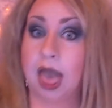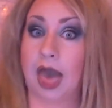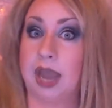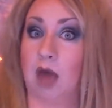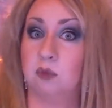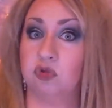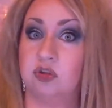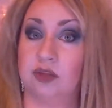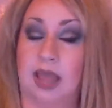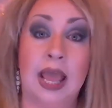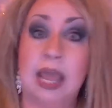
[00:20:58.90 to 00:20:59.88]
I will just
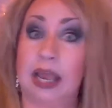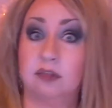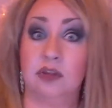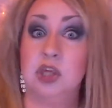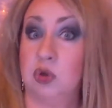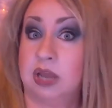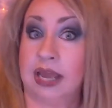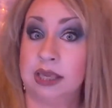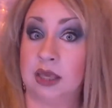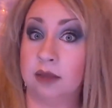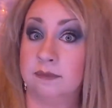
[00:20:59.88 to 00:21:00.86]
say, it's
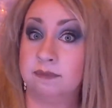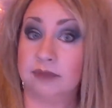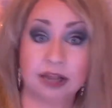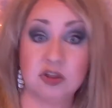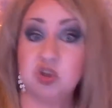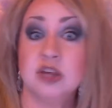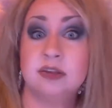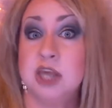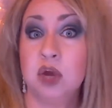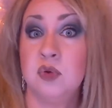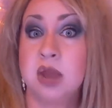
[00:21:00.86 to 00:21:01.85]
unique. It's just
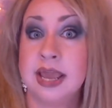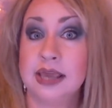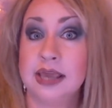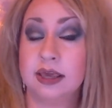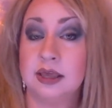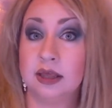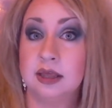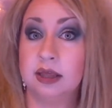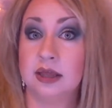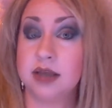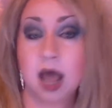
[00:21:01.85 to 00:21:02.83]
unique.
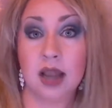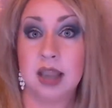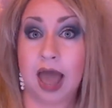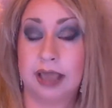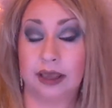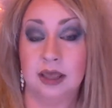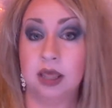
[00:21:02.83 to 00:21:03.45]
Not like